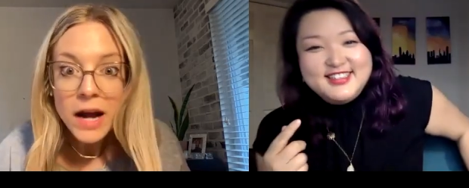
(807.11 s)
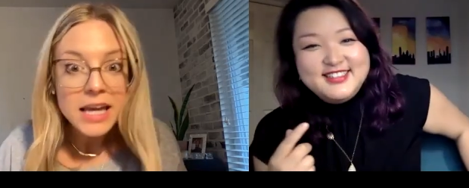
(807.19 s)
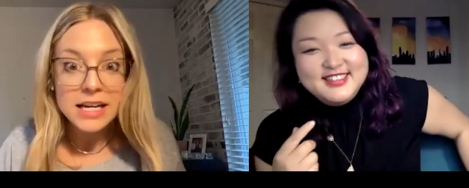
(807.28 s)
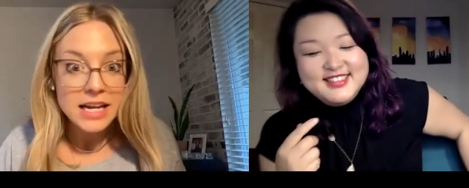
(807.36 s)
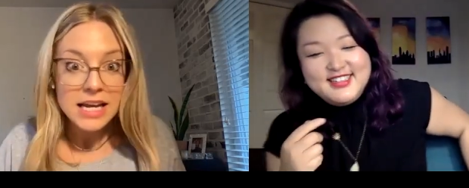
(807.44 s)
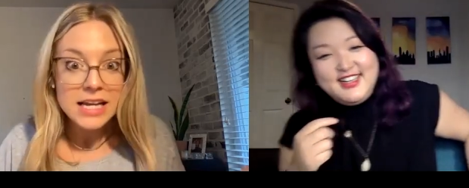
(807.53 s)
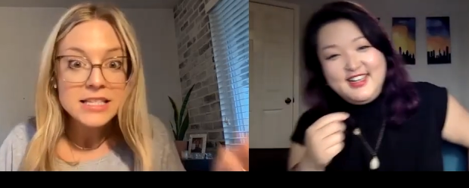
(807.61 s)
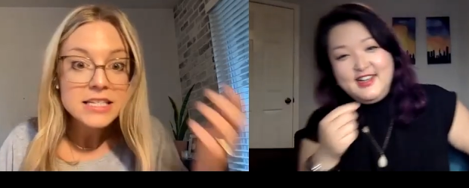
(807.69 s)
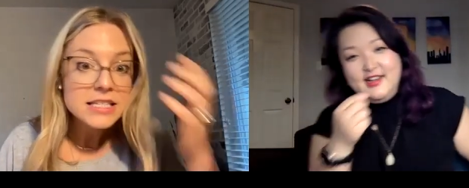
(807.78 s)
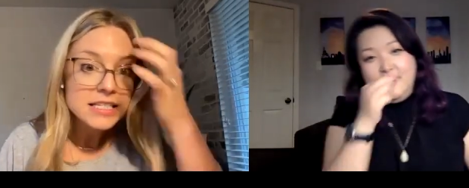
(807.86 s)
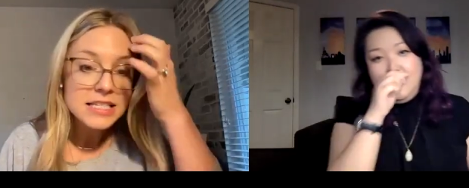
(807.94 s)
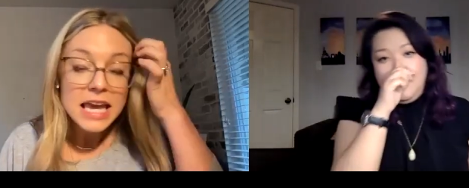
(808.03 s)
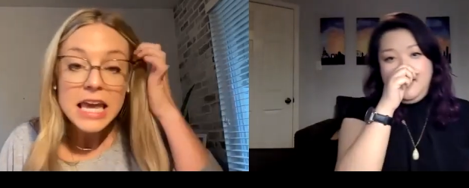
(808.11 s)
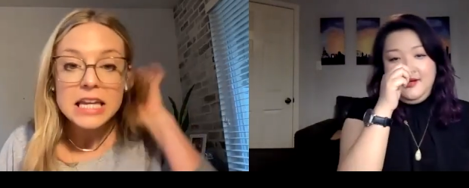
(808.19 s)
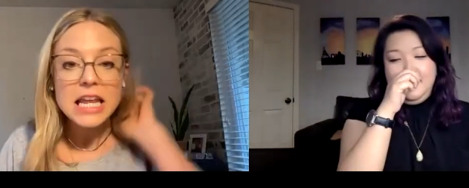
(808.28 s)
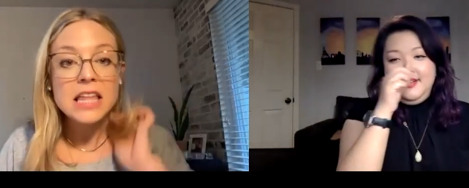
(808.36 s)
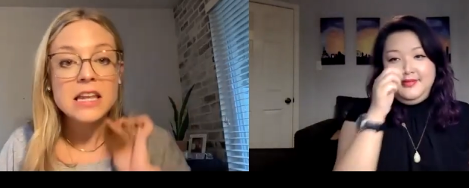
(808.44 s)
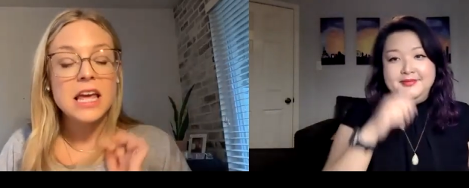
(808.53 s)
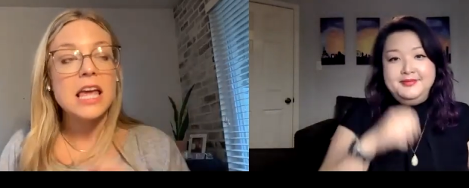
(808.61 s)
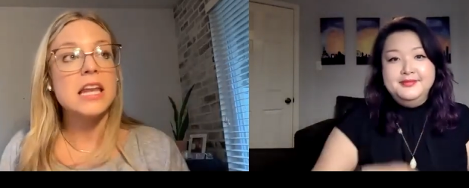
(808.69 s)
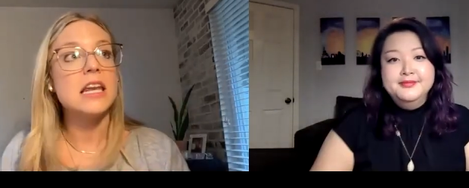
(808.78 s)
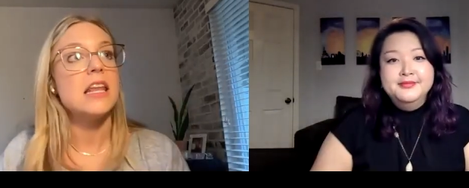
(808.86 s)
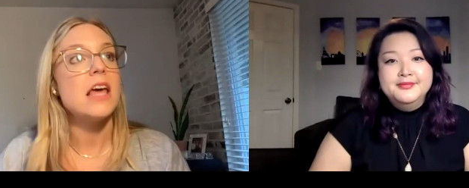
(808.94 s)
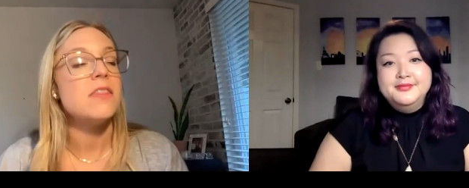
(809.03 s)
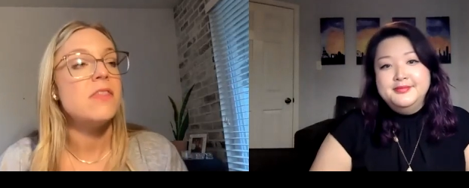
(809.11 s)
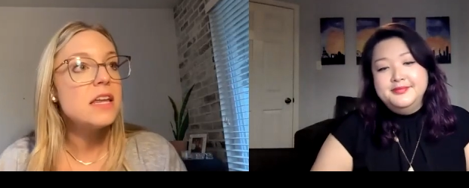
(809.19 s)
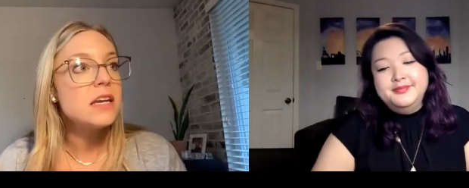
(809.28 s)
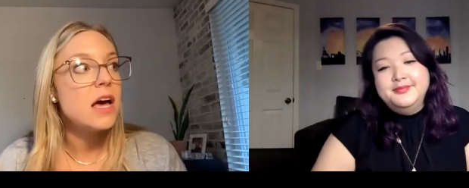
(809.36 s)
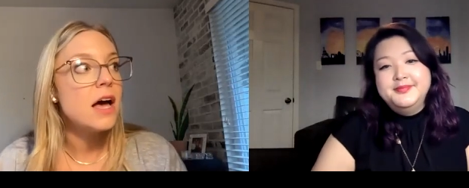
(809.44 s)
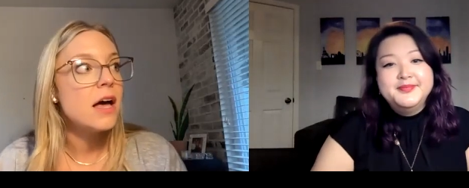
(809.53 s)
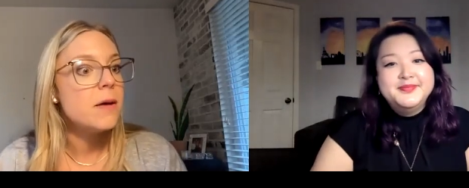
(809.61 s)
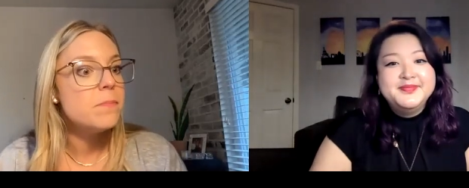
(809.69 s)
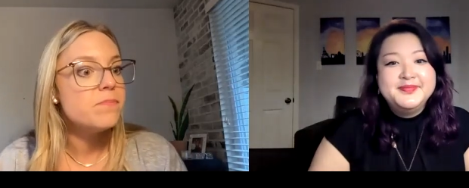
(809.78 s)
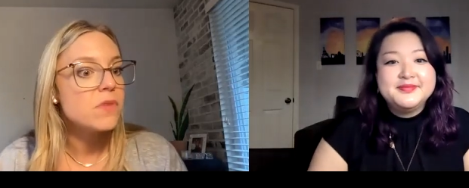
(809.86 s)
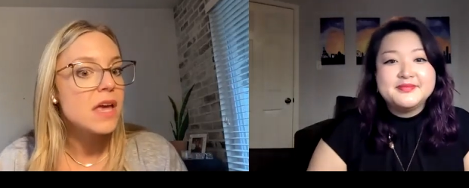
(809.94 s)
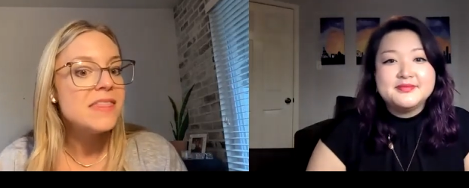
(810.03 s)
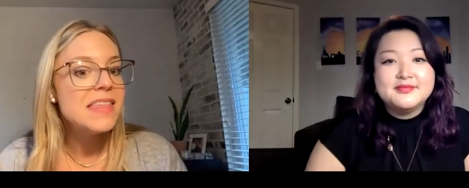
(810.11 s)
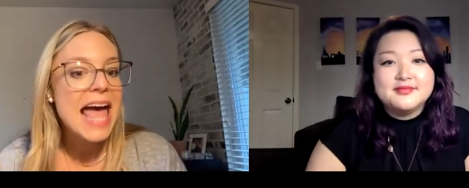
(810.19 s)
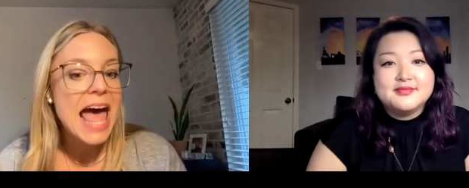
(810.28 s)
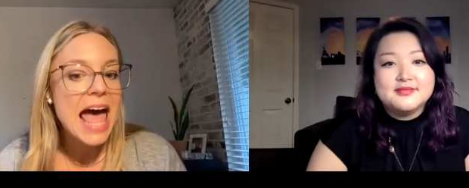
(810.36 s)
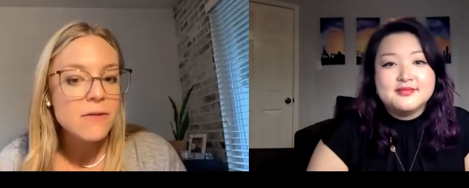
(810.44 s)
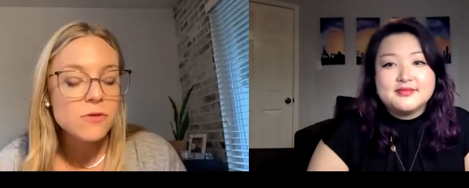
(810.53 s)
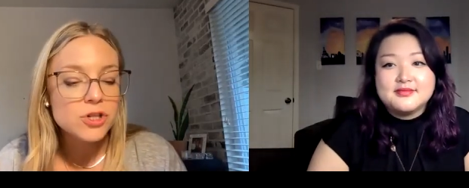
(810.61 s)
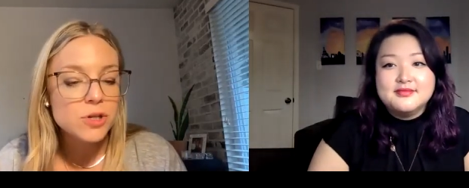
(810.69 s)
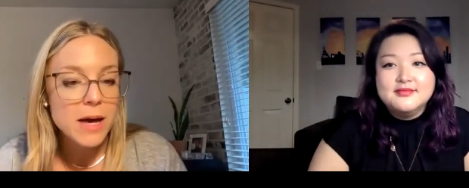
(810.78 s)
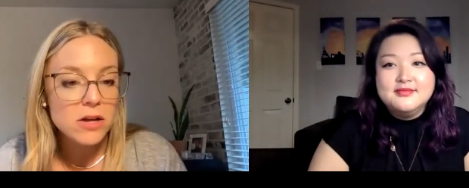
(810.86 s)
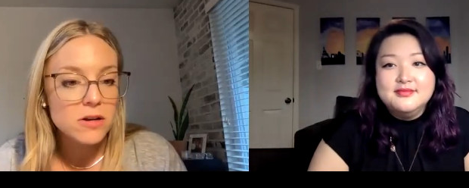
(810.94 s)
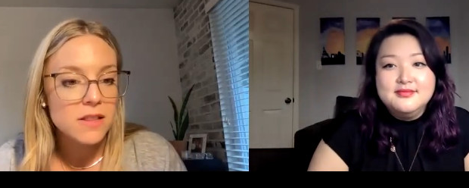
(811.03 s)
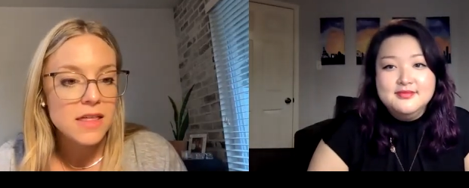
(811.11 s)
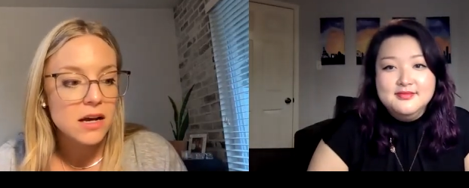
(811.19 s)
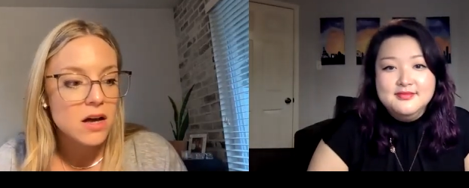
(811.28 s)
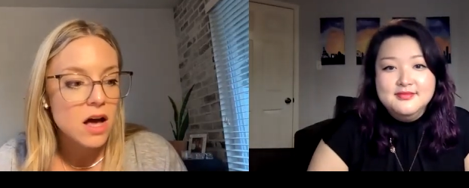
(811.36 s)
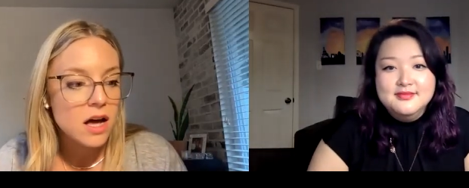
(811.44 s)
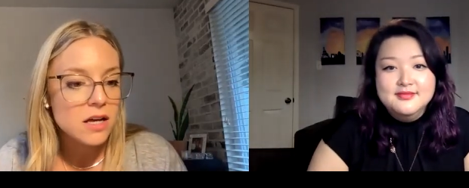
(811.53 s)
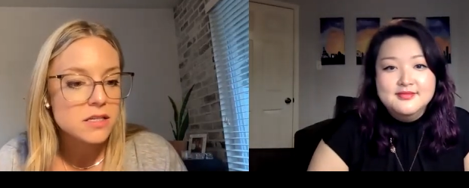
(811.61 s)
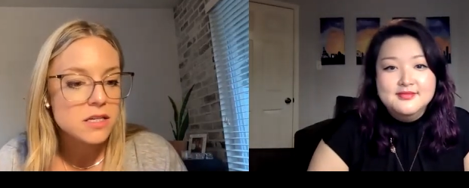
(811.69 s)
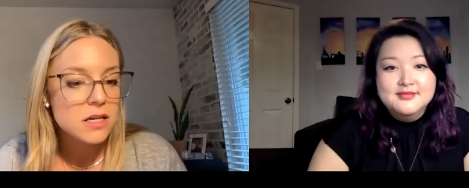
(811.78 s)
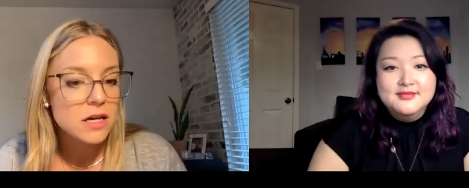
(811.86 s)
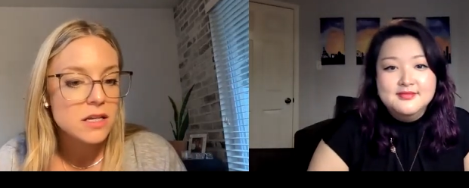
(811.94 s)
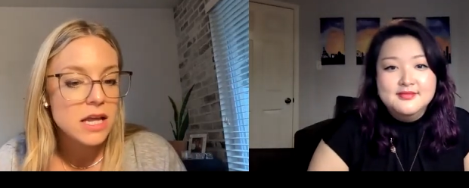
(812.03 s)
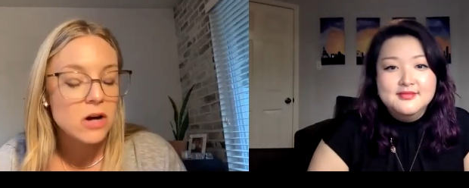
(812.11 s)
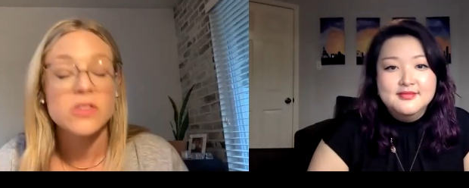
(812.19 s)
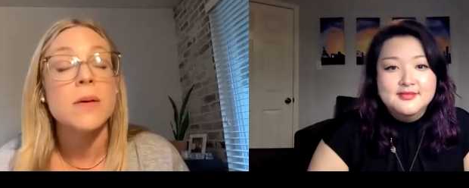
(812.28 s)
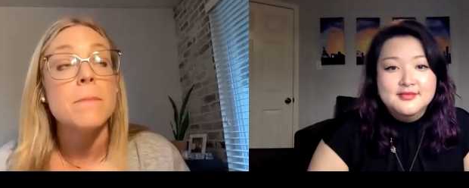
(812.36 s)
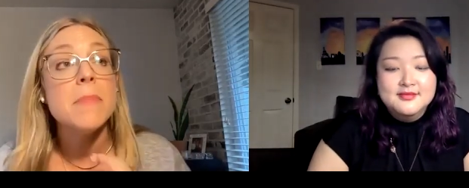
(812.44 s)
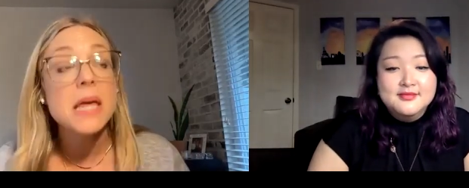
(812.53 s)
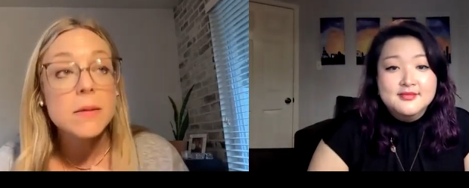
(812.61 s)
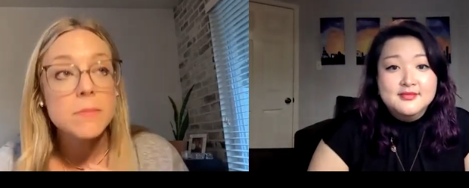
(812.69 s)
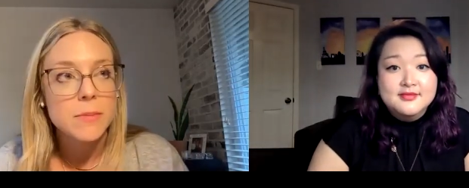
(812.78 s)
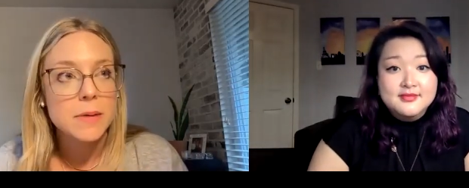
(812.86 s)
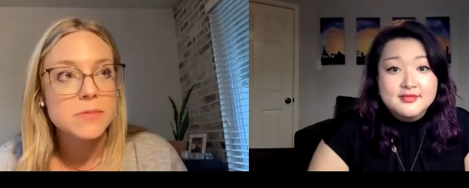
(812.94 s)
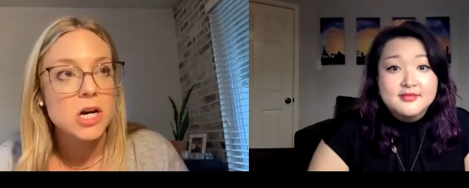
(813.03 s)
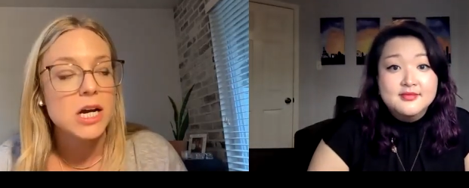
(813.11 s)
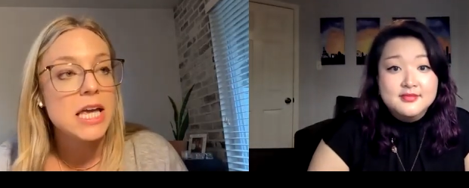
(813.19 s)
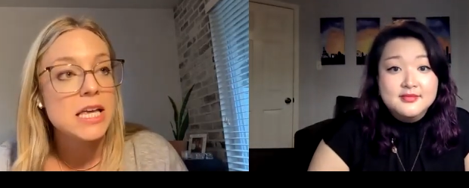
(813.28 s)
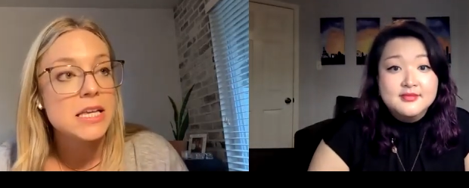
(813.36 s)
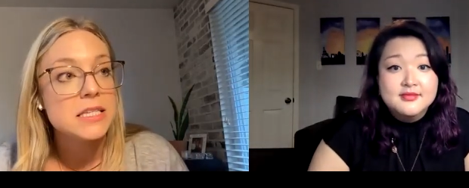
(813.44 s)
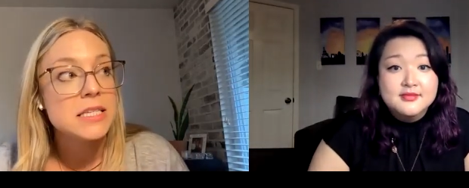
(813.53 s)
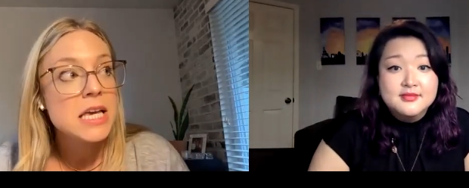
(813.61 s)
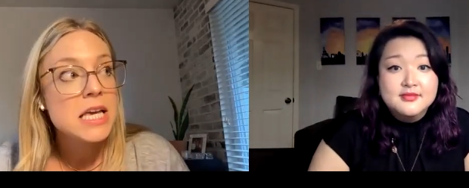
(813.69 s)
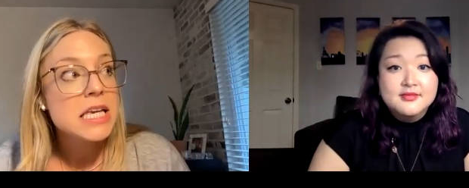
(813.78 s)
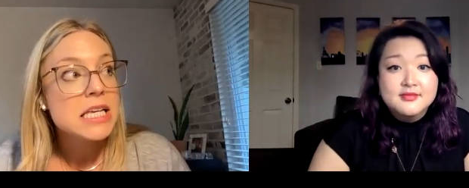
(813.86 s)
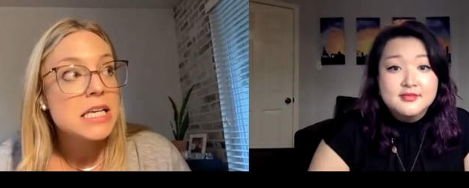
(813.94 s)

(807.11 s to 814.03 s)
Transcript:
Speaker 1: Right. It's insane. And and then um and the average amount that it costs or the minimum, I'm sorry, is